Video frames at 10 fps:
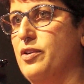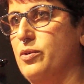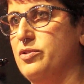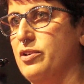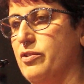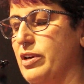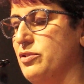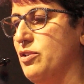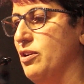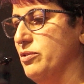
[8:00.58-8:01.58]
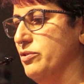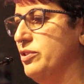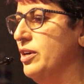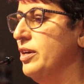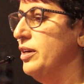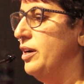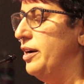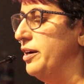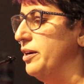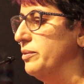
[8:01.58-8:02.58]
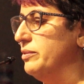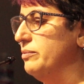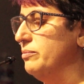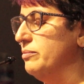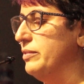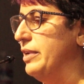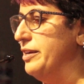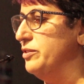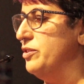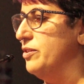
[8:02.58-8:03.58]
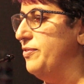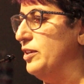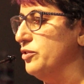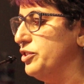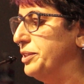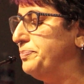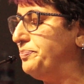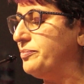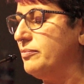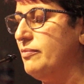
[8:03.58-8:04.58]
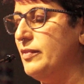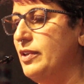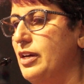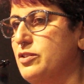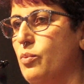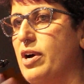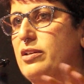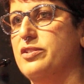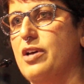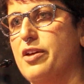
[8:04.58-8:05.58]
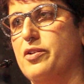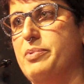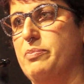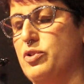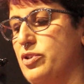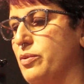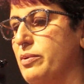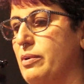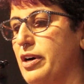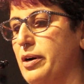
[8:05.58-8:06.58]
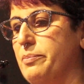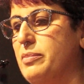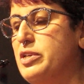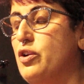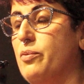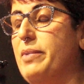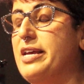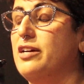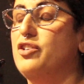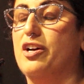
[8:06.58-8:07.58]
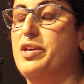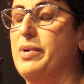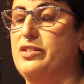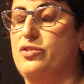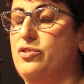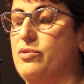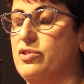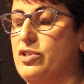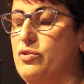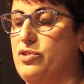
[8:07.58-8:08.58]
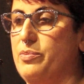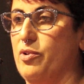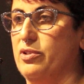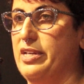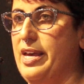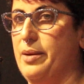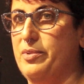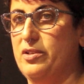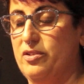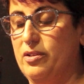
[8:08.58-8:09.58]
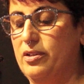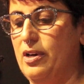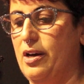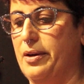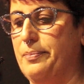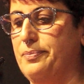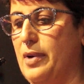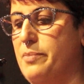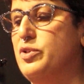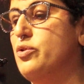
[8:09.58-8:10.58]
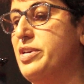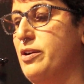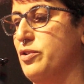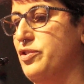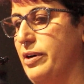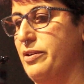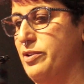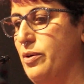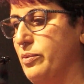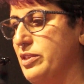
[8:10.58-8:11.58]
those Underground Scholars get into the fellowship, as well as other people. So, you know, many undocumented students at UC Berkeley campus. I'm new here, so I don't know